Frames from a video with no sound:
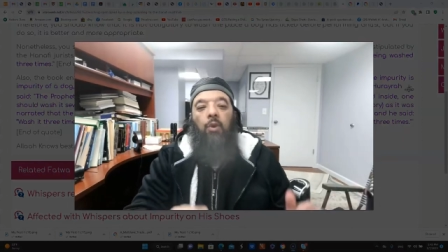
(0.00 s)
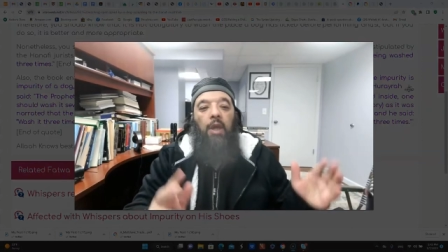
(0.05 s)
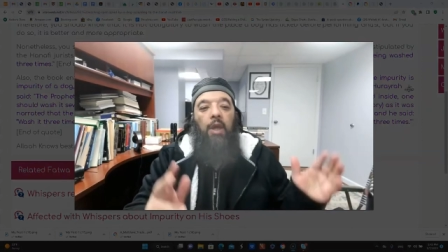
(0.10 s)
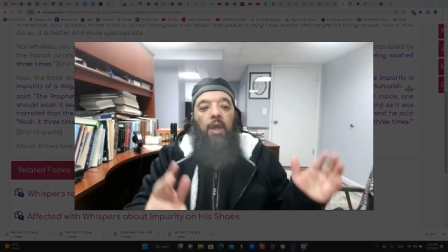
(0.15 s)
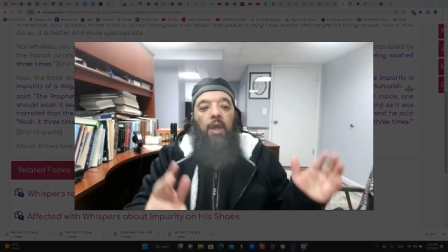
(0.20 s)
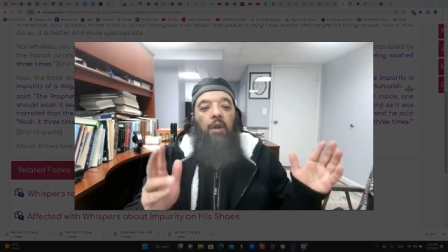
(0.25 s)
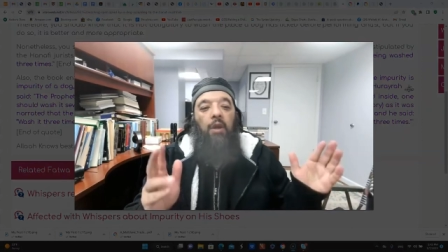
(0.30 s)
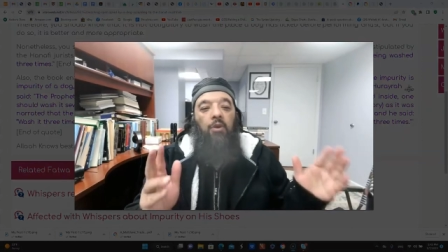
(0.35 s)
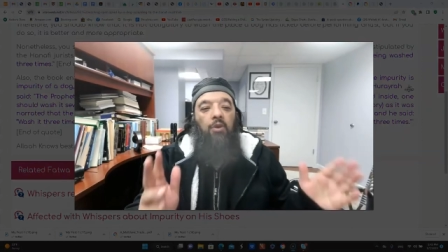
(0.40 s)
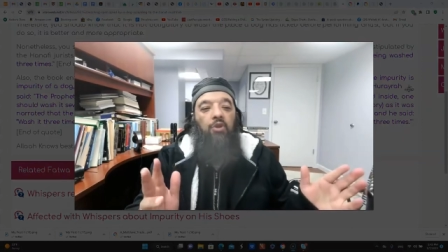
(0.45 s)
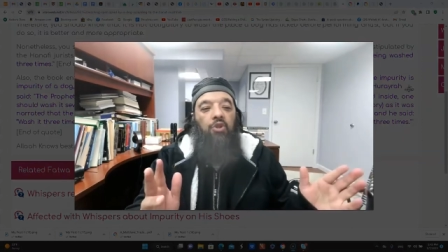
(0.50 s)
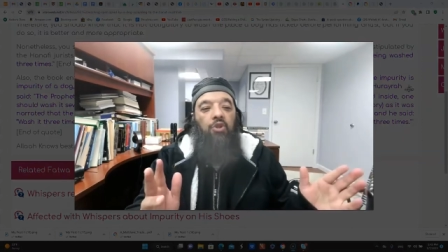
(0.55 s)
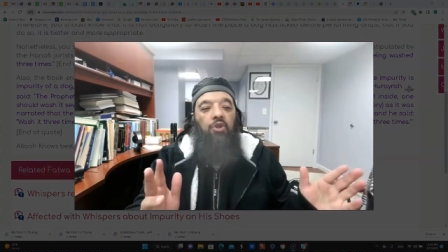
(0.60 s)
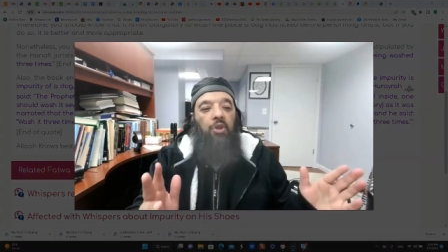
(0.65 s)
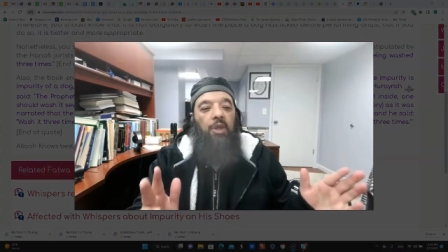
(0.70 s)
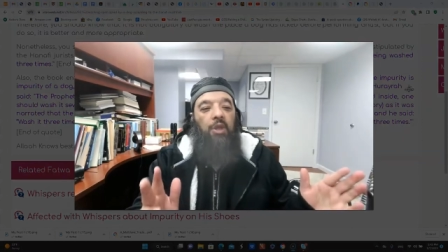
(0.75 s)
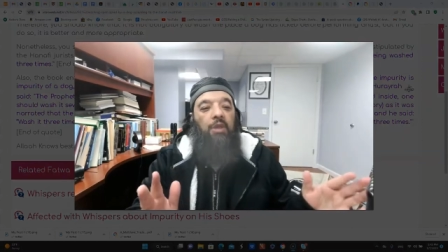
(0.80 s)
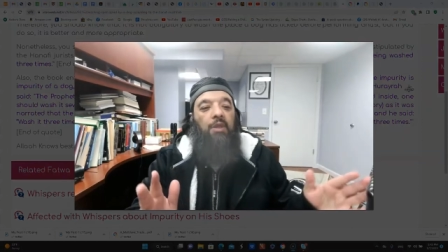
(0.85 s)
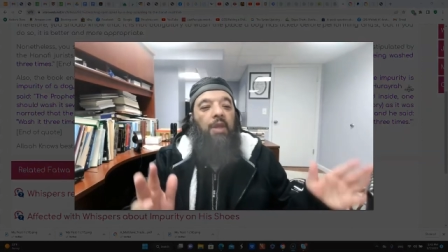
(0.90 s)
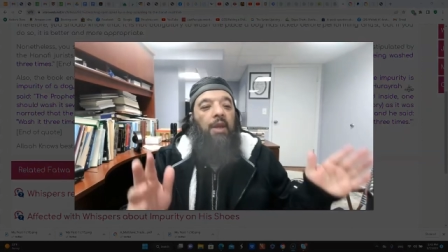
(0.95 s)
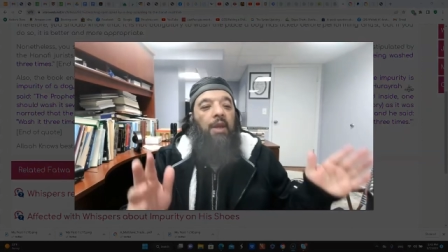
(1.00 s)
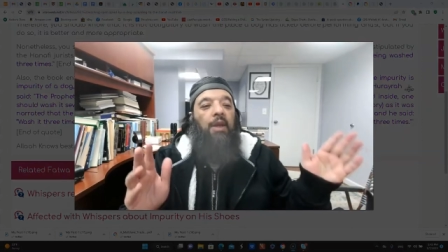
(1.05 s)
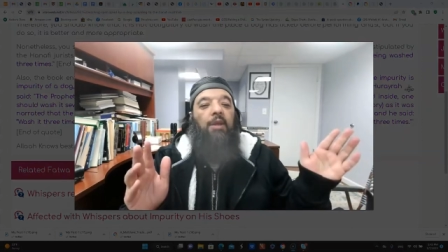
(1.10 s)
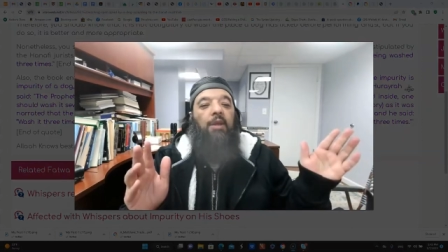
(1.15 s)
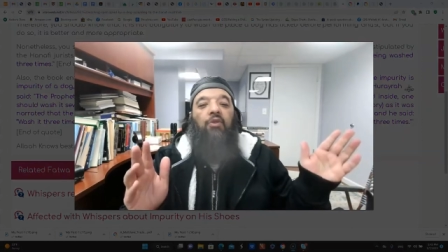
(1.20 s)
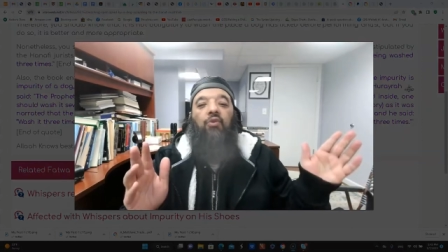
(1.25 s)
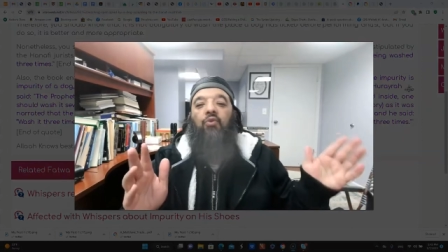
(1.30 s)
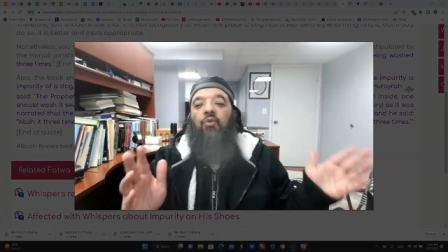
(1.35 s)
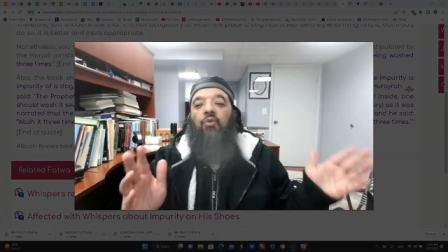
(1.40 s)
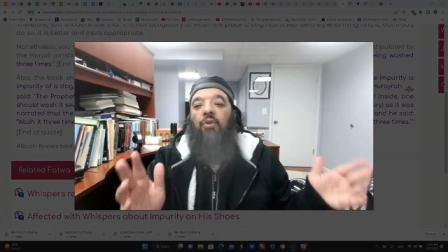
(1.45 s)
he understood it that
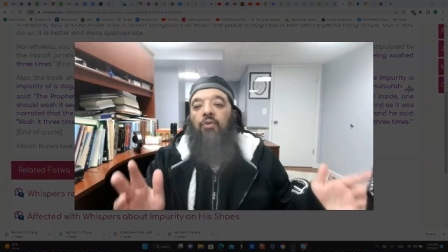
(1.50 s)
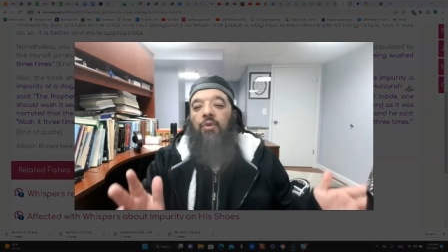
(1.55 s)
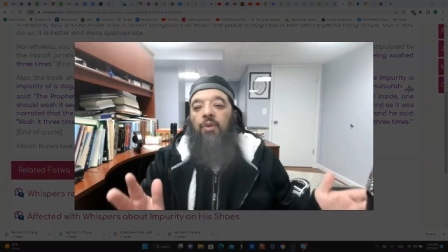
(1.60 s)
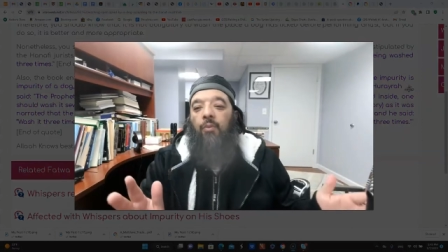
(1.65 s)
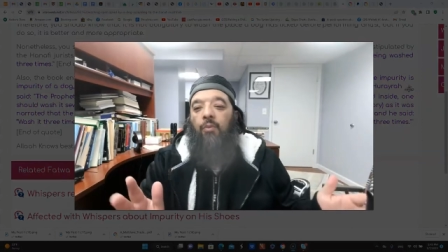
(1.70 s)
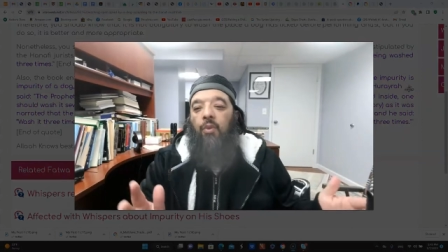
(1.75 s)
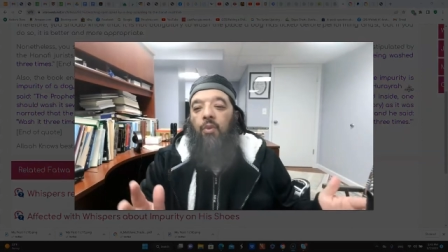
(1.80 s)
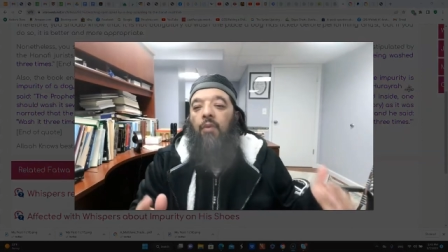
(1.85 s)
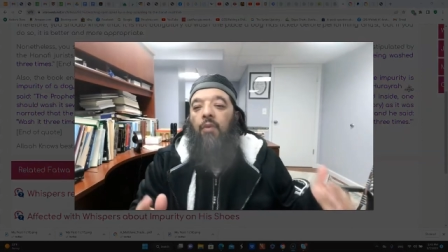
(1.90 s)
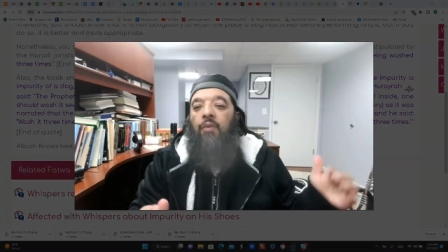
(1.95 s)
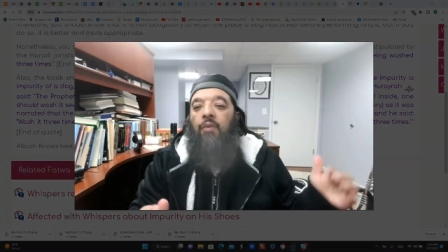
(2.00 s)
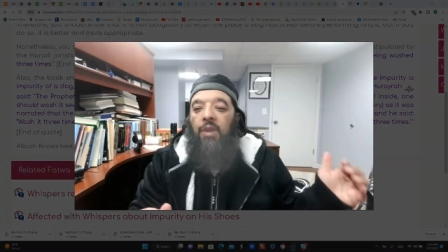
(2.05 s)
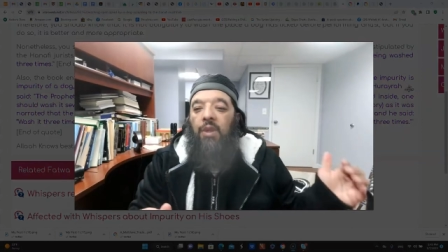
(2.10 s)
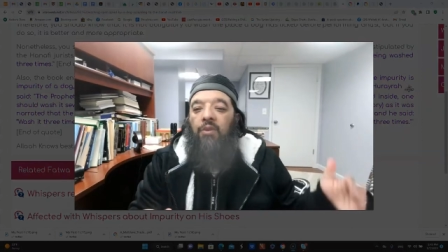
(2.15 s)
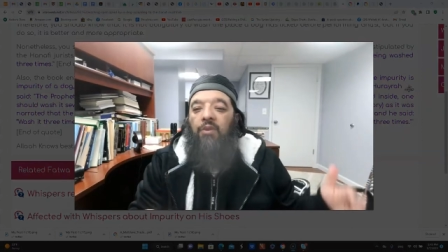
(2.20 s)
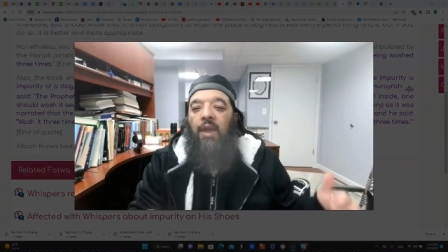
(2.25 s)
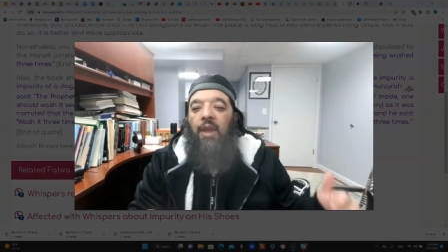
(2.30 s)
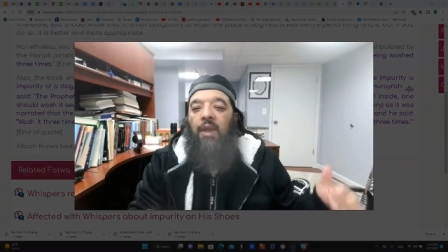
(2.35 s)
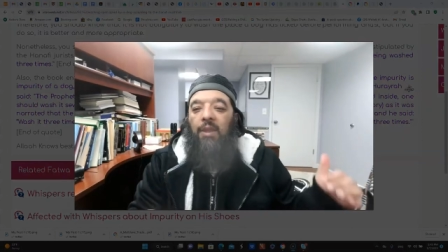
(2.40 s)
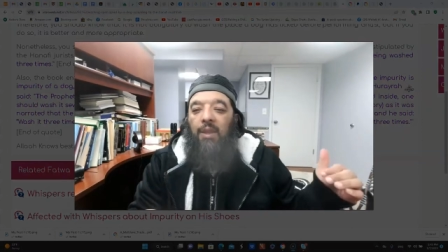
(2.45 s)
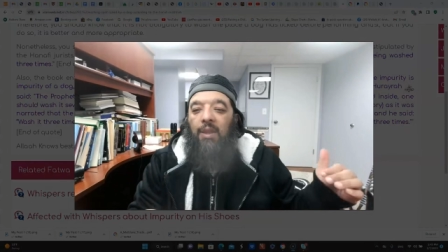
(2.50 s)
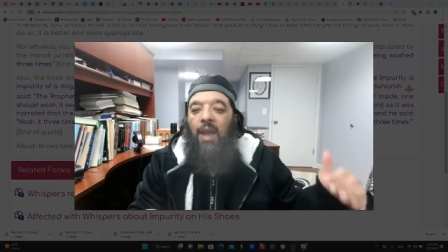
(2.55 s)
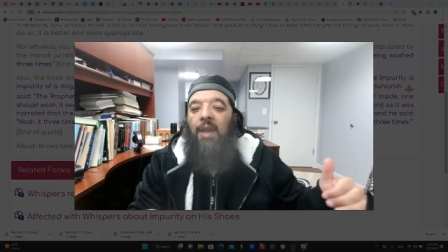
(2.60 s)
it's the Prophet is saying,